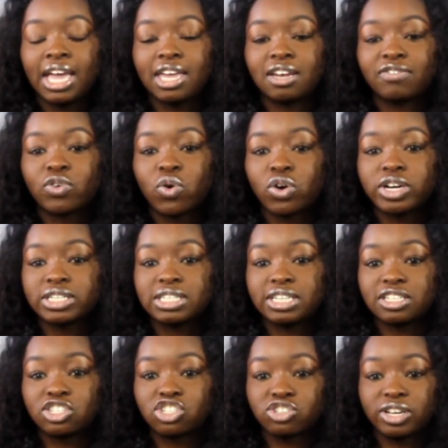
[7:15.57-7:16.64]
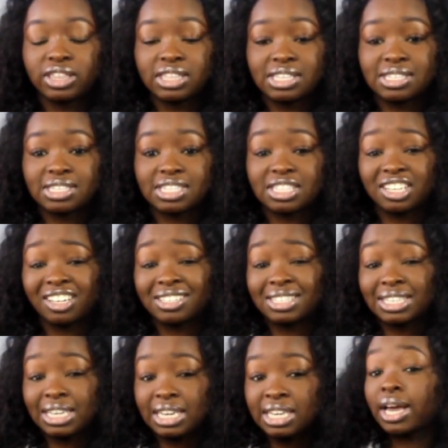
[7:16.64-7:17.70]
and of course it strengthens their
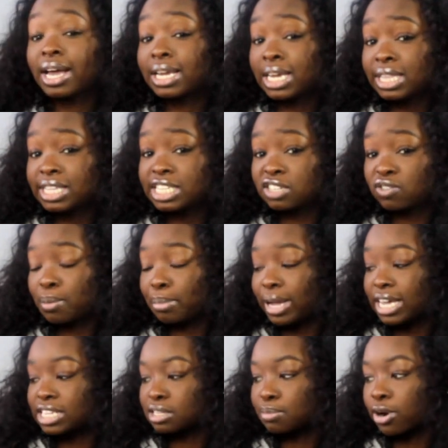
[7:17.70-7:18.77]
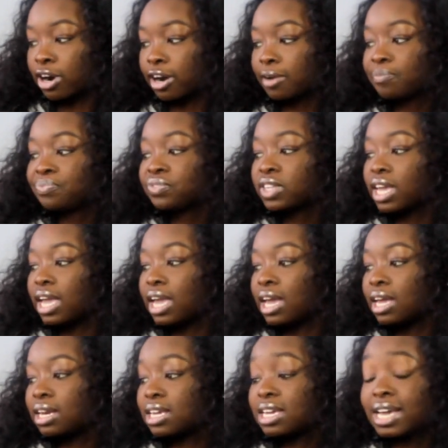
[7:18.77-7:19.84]
teeth. I get these from PetSmart,
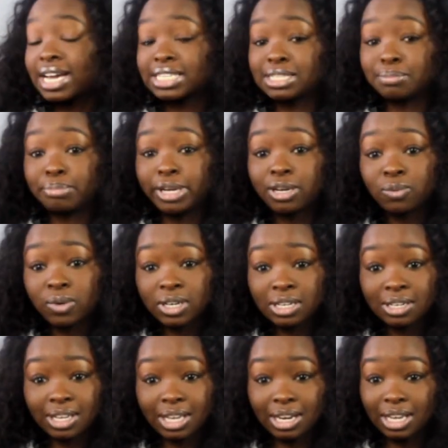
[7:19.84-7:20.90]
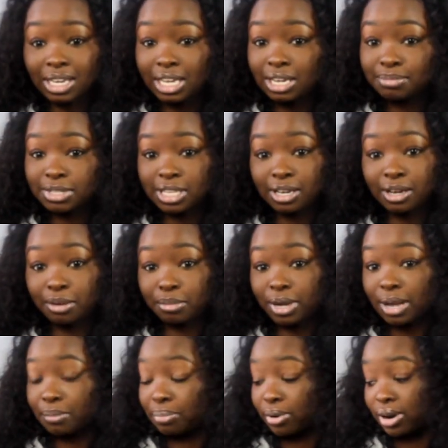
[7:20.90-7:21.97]
and he has a big one, and it keeps him
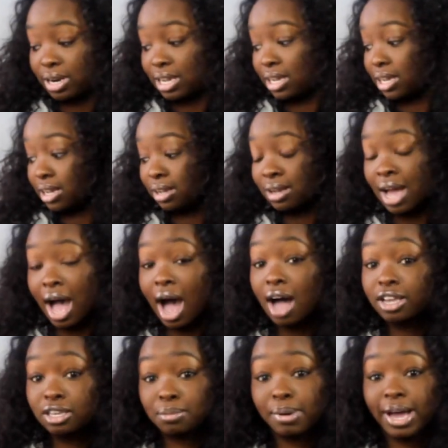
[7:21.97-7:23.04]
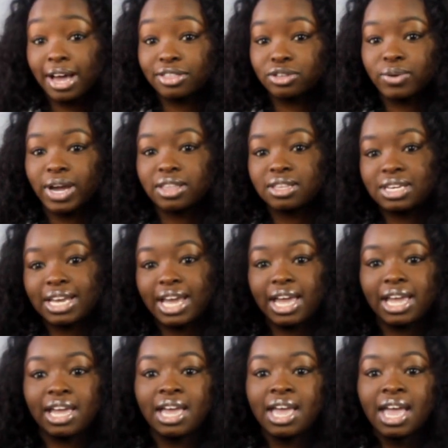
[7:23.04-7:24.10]
pretty occupied throughout the
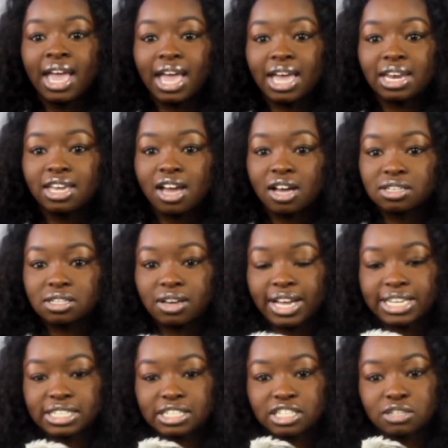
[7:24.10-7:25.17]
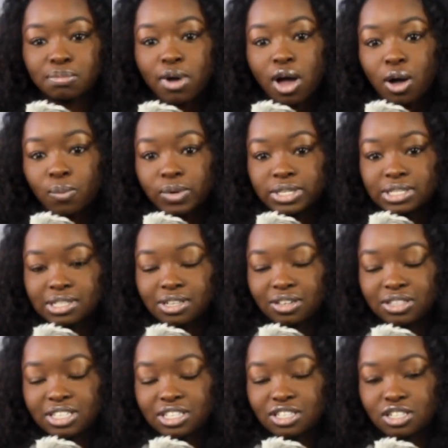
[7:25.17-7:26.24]
day, and he also has a small one.
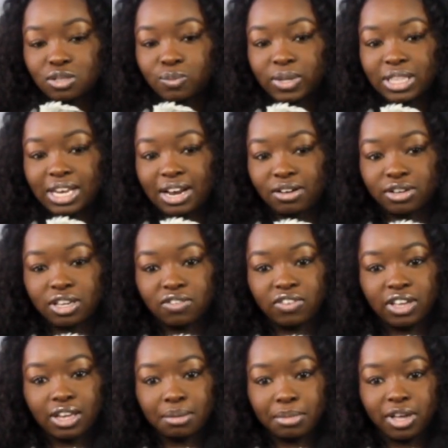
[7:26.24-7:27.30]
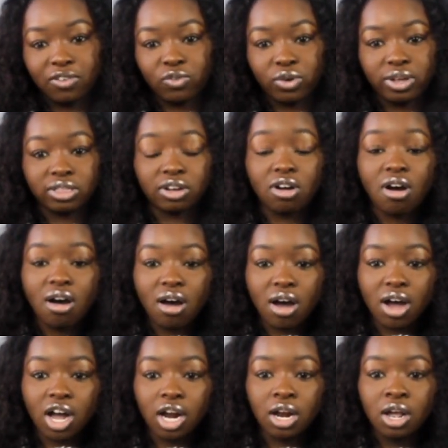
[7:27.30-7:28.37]
So this is one that I'll give him if we're in the
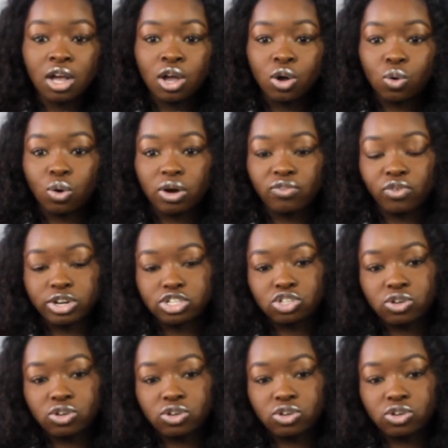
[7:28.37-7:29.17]
car or if we're